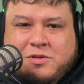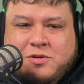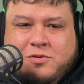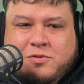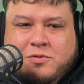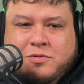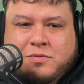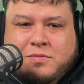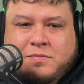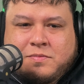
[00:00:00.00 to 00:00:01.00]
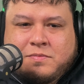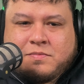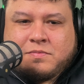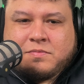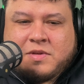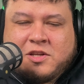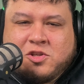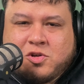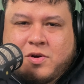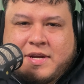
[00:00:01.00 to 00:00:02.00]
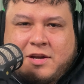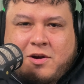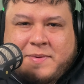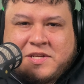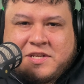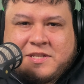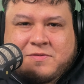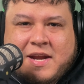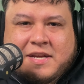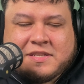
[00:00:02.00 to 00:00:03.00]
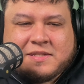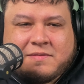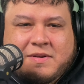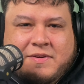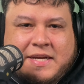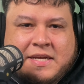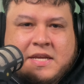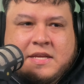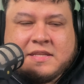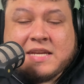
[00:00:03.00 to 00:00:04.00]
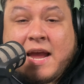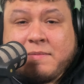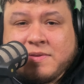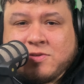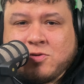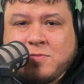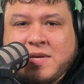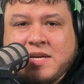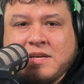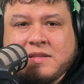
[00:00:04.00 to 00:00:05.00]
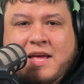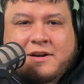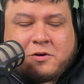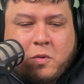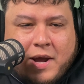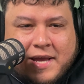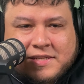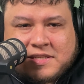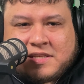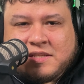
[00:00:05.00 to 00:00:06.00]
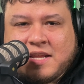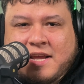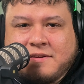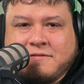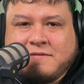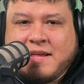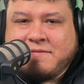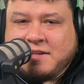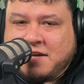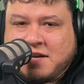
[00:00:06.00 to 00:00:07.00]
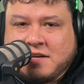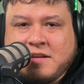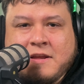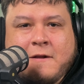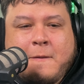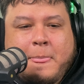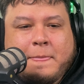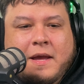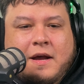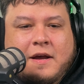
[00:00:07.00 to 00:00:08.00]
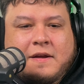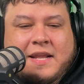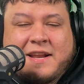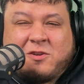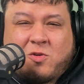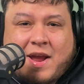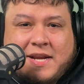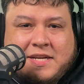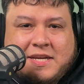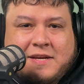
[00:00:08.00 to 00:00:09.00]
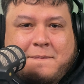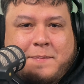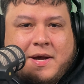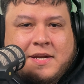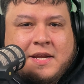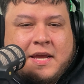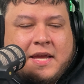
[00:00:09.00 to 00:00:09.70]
to enjoy RPGs, right? Because they're very time consuming, a lot of quests, a lot of leveling, a lot of grinding, but